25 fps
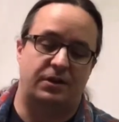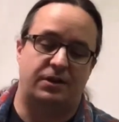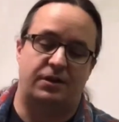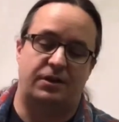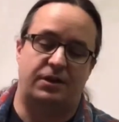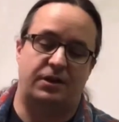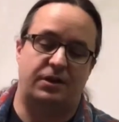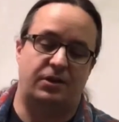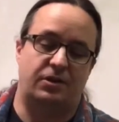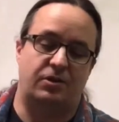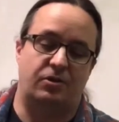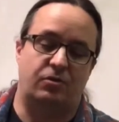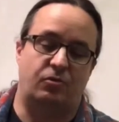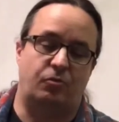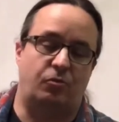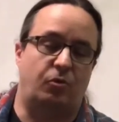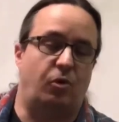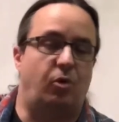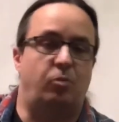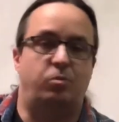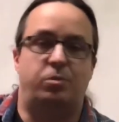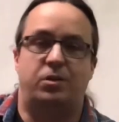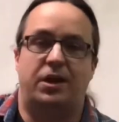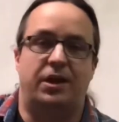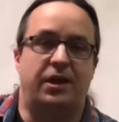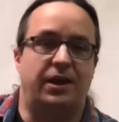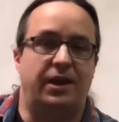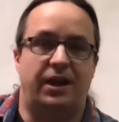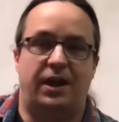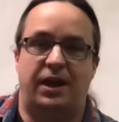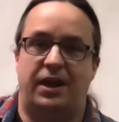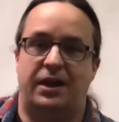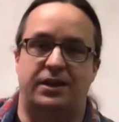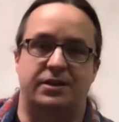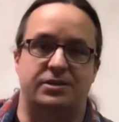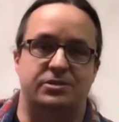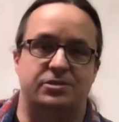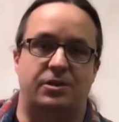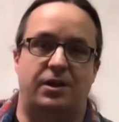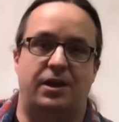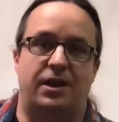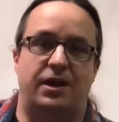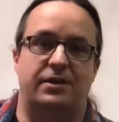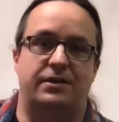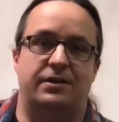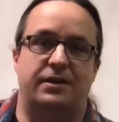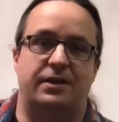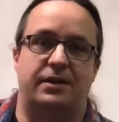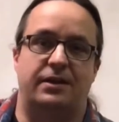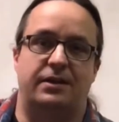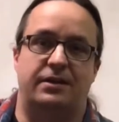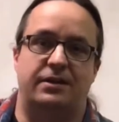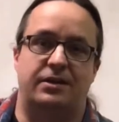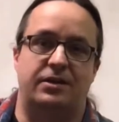role playing and trying to,